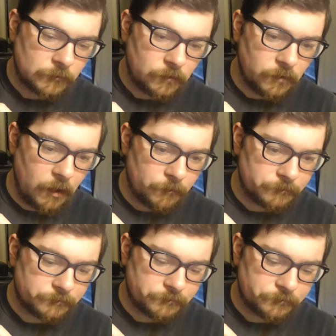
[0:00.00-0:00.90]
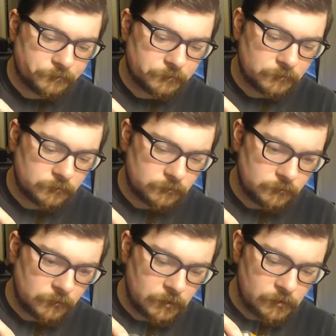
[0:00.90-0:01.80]
So
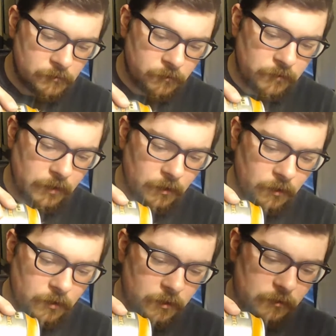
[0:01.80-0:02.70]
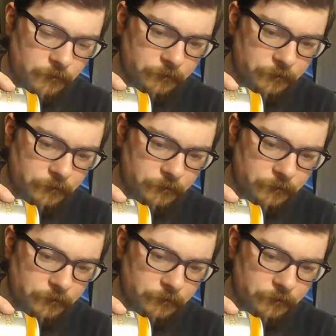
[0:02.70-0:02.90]
we'll take a look